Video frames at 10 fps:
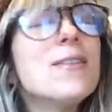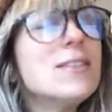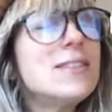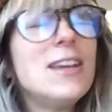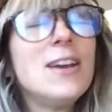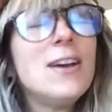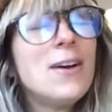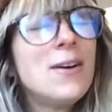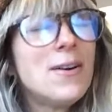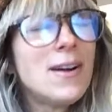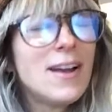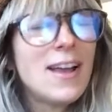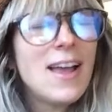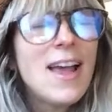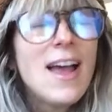lose you.
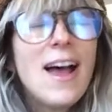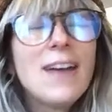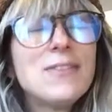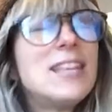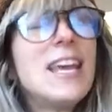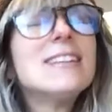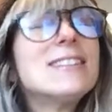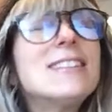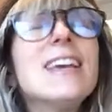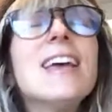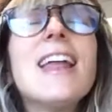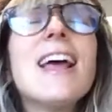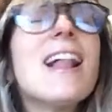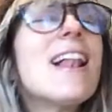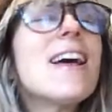I've tasted
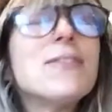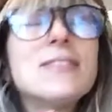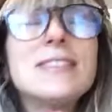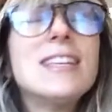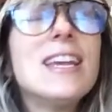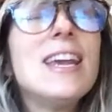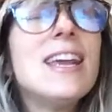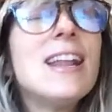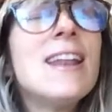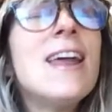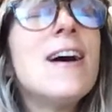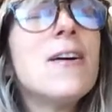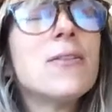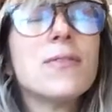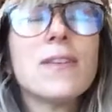and I've seen
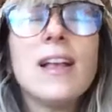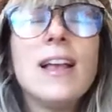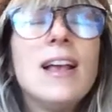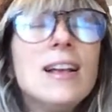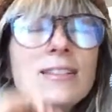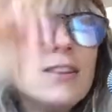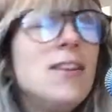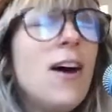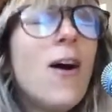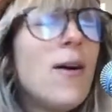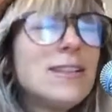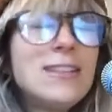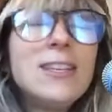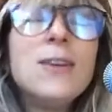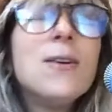enough to know
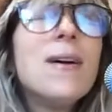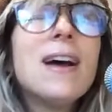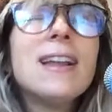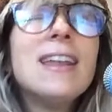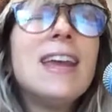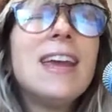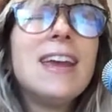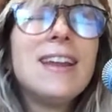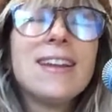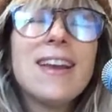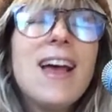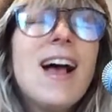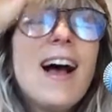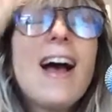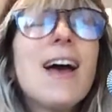it's you I need.
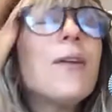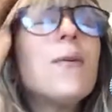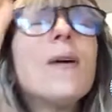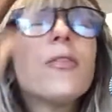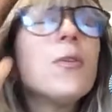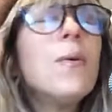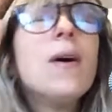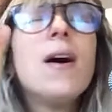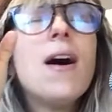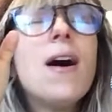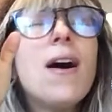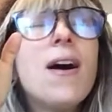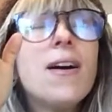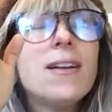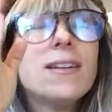I don't want the
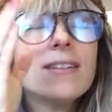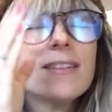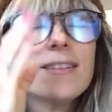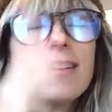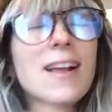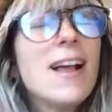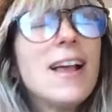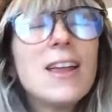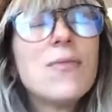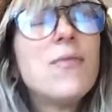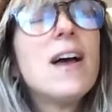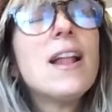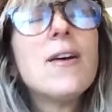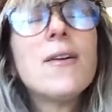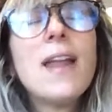world if I
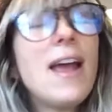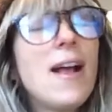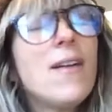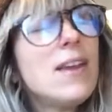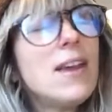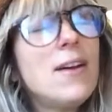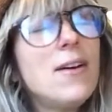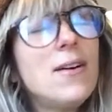don't have you.